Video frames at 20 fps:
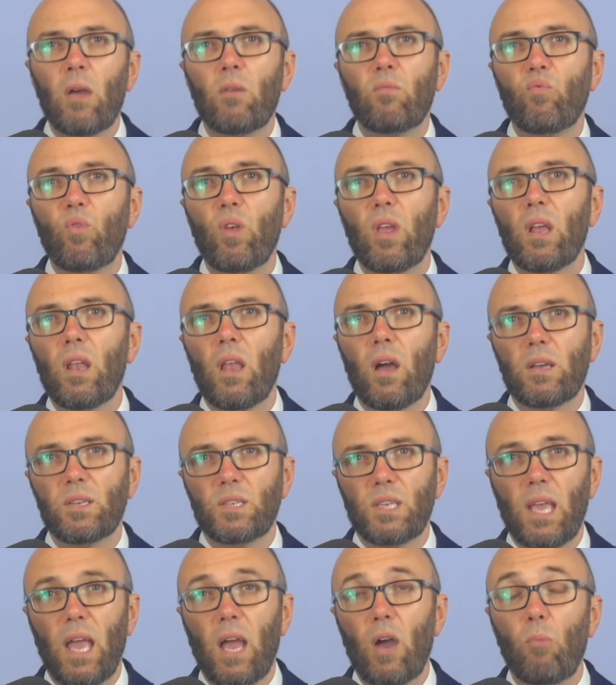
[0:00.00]
of
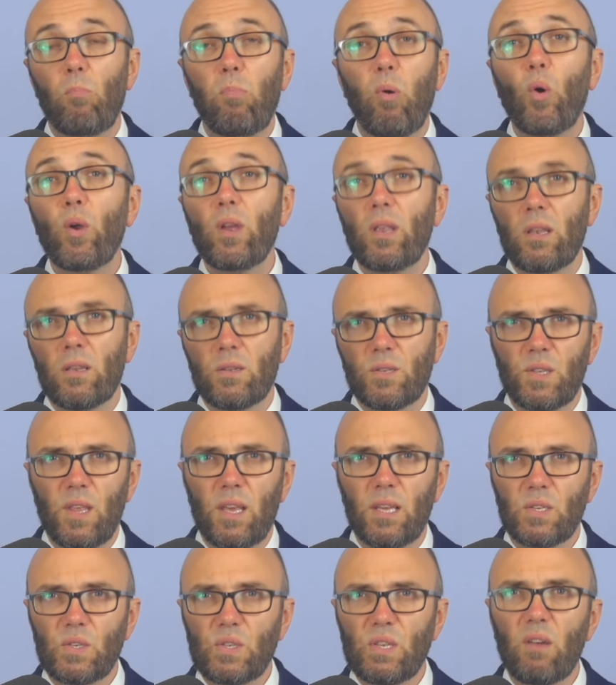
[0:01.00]
realising how pointless
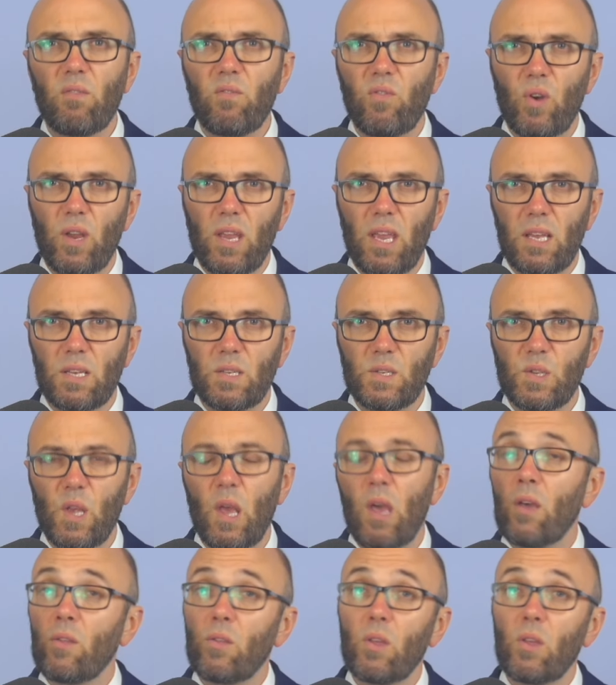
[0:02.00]
their suffering is.